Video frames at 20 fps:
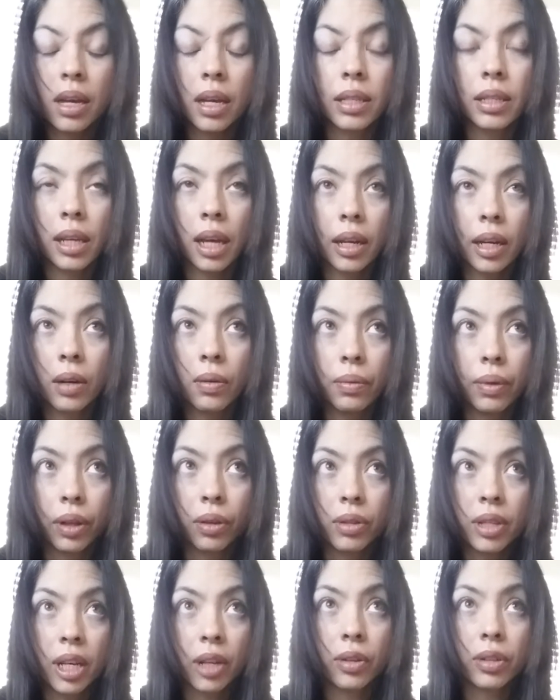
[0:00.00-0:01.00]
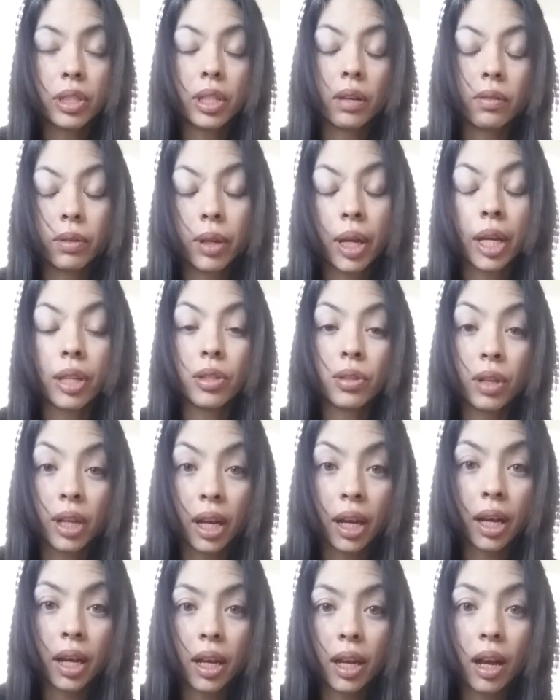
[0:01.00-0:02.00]
It's kind of when you tell yourself, okay,
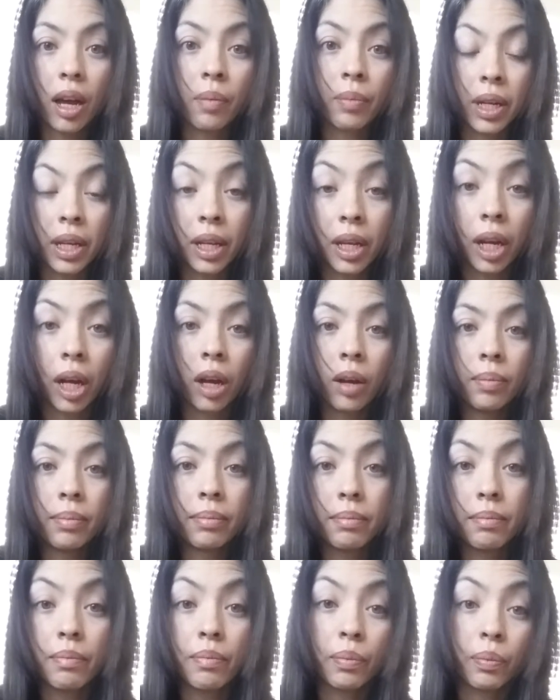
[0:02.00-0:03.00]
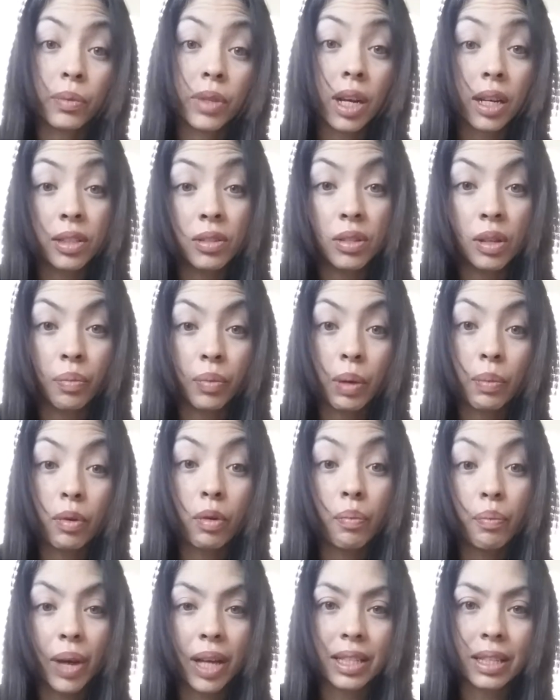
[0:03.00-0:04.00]
today I'm going to get up and talk to some
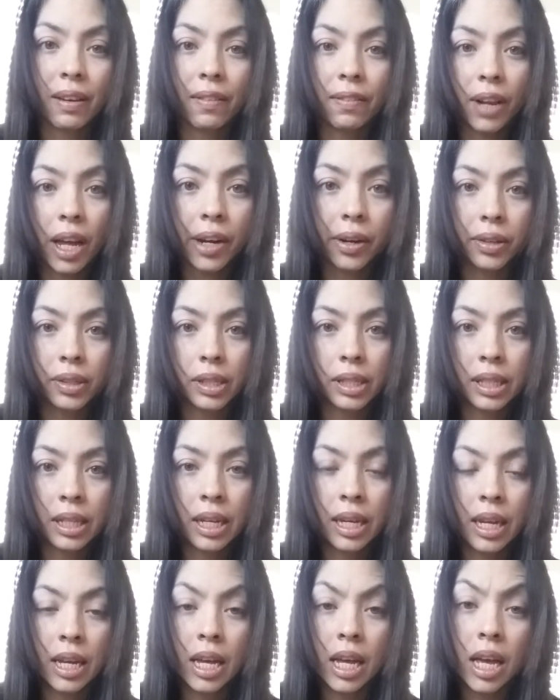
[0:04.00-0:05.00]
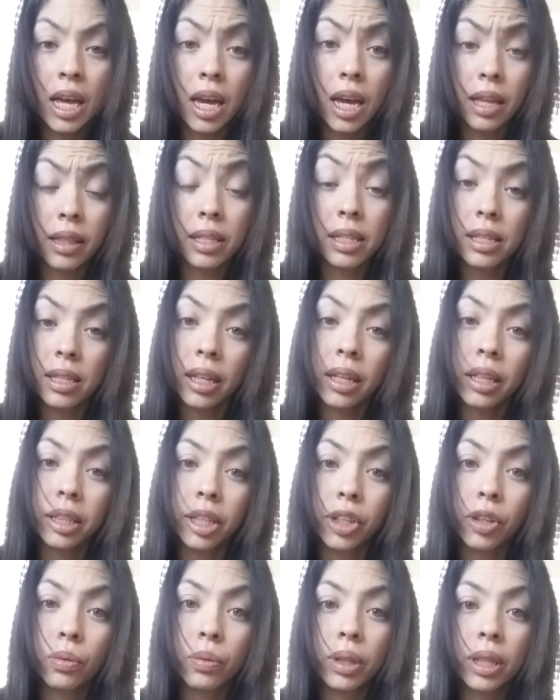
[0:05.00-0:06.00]
people and pass out flyers. And then
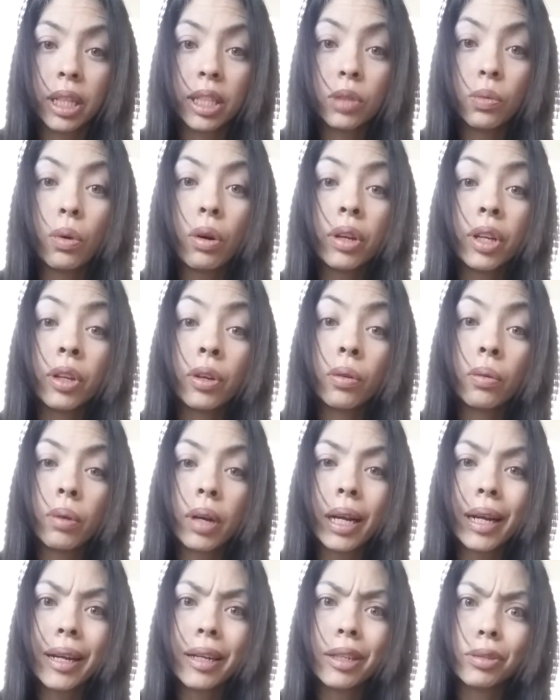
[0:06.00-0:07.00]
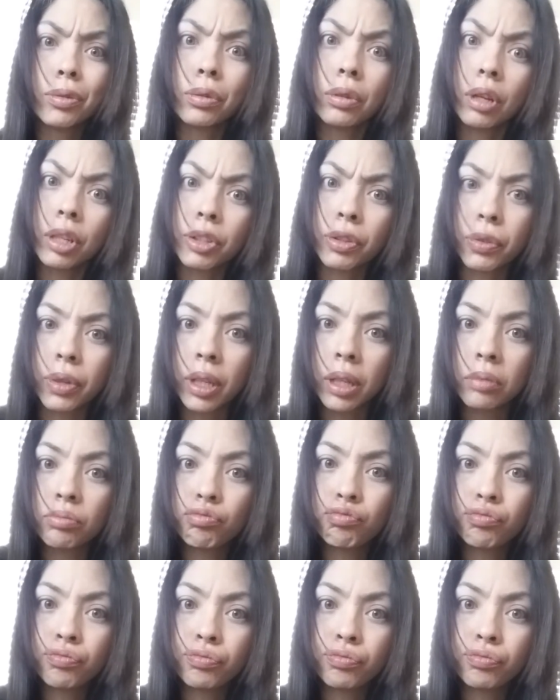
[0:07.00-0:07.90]
suddenly you realize, well, you know what? I got to do laundry.